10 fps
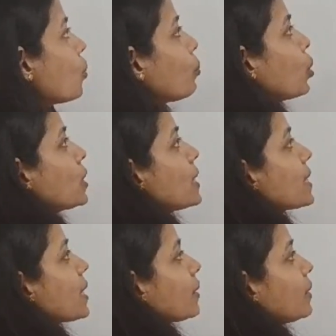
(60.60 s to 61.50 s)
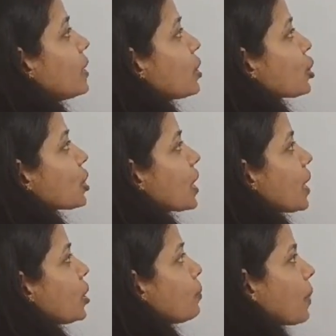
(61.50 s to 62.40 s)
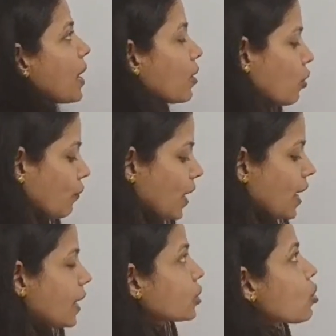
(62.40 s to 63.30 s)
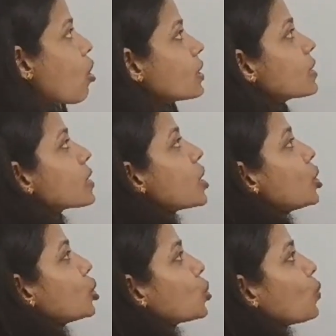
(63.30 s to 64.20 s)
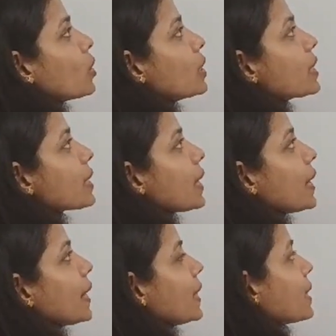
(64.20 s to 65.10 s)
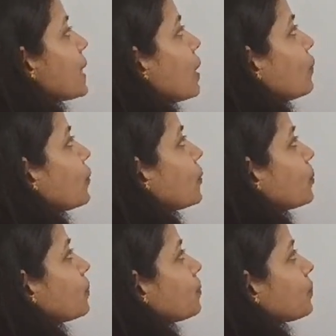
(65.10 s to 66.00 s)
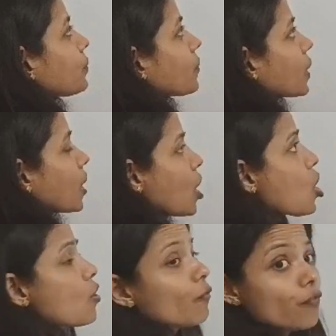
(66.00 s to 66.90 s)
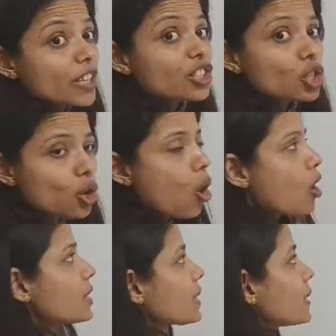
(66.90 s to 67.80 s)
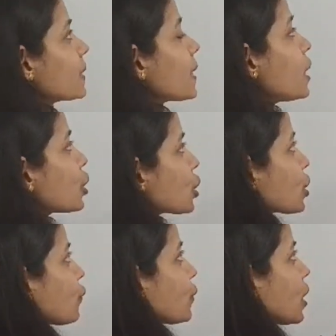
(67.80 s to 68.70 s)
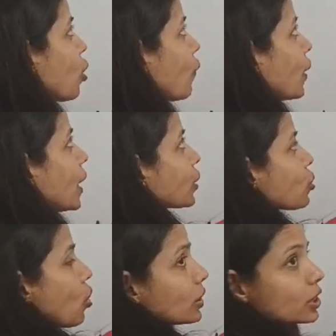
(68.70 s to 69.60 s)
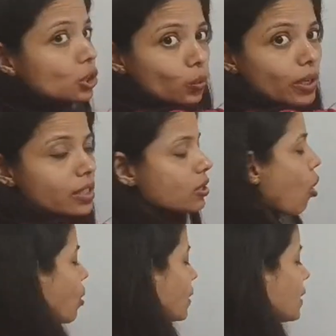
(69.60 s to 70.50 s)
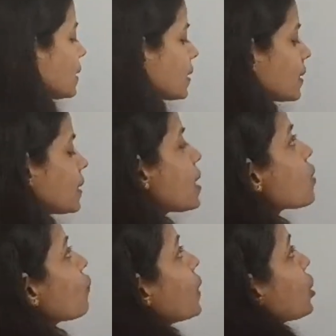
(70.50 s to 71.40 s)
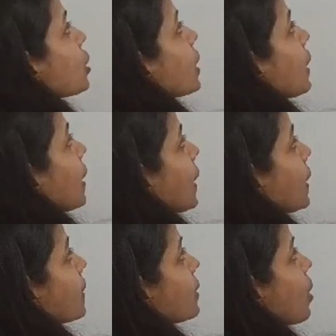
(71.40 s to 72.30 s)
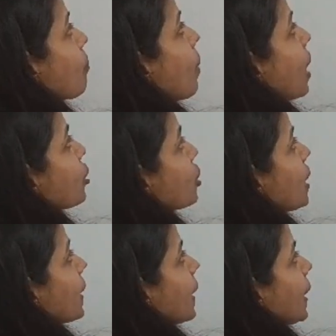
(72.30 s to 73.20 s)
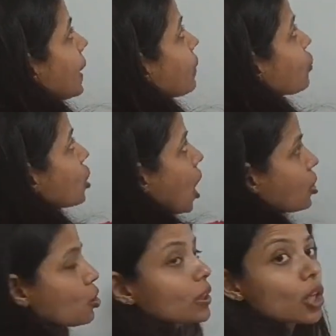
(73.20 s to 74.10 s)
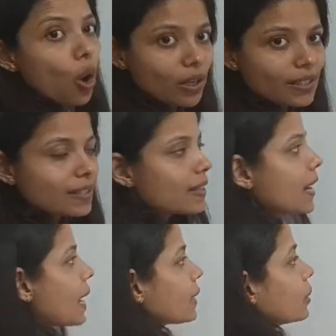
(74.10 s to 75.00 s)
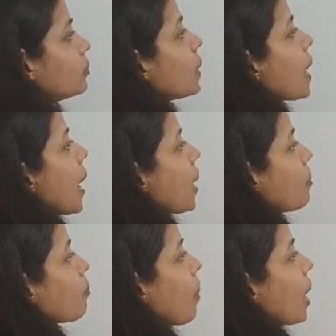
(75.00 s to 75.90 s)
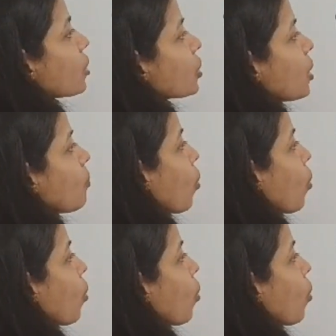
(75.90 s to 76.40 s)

pulls the shared pair of electrons towards itself, which causes shifting of electrons towards oxygen, which creates partial negative charge on the oxygen atom and partial